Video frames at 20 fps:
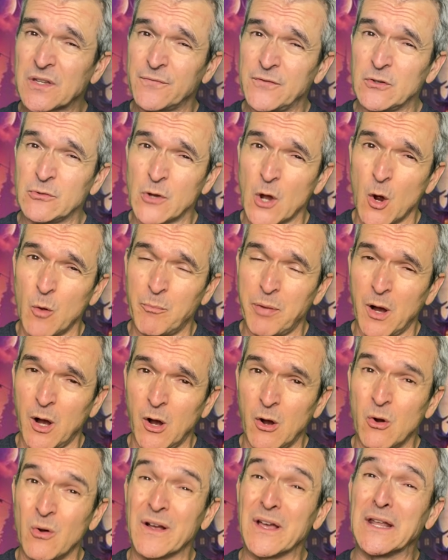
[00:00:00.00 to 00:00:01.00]
if you know
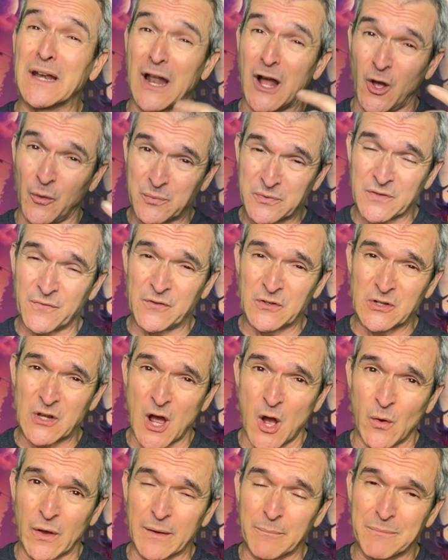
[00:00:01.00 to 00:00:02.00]
Poe, it helps if you
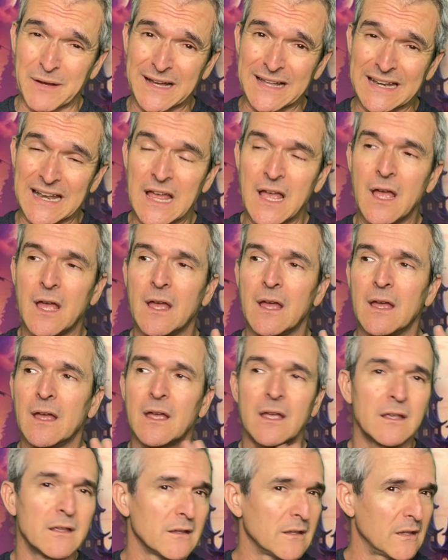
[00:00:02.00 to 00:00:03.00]
know it, but
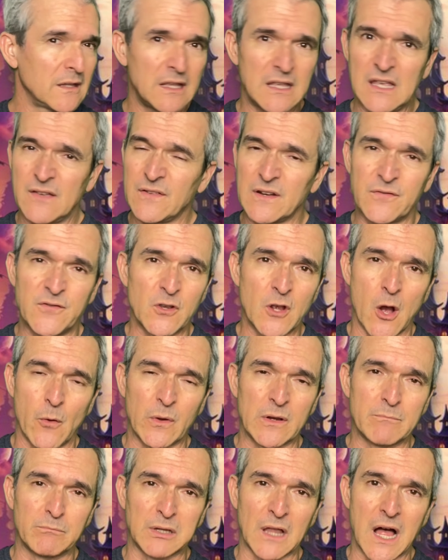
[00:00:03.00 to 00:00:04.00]
even if you go
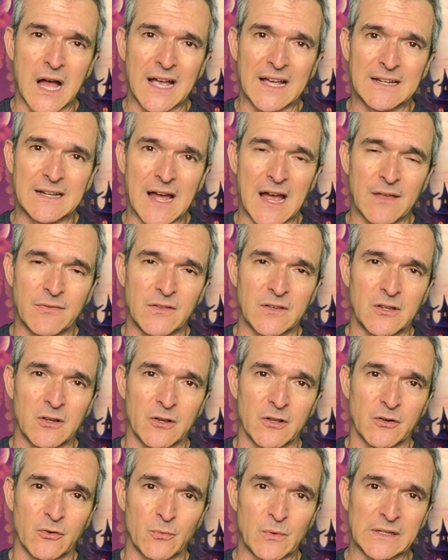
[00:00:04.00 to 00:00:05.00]
in blind, I think you're
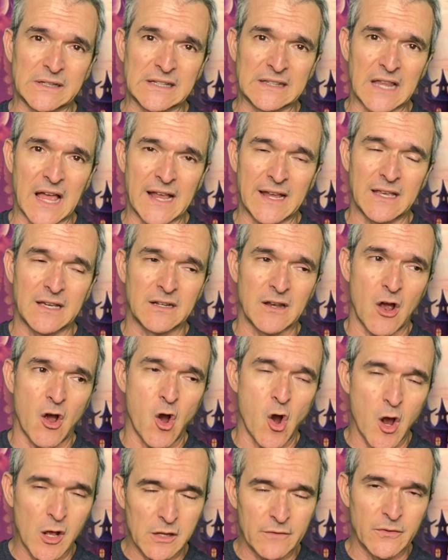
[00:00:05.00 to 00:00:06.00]
going to really like it.
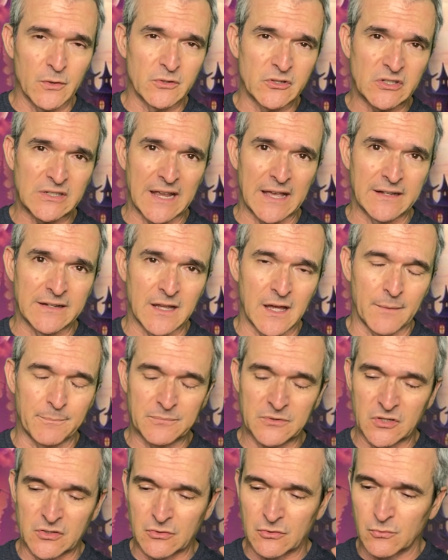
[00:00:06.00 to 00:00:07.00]
All of those stand up
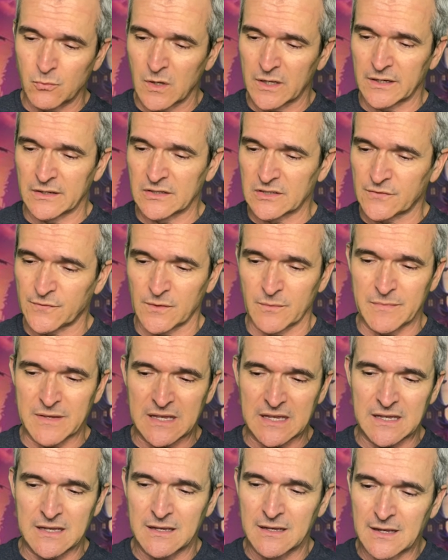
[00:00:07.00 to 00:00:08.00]
to what is for
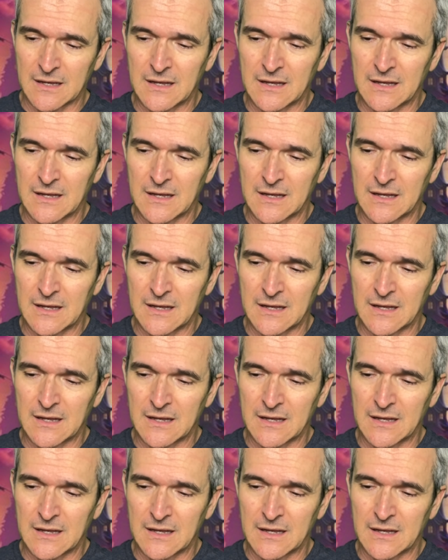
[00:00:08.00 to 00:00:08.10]
me